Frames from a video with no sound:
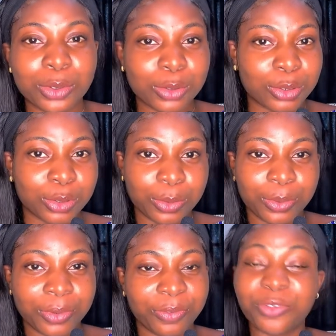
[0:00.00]
YouTube
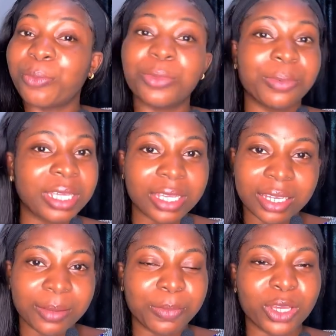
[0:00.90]
from the
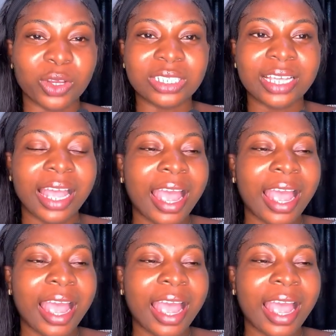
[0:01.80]
beginning, because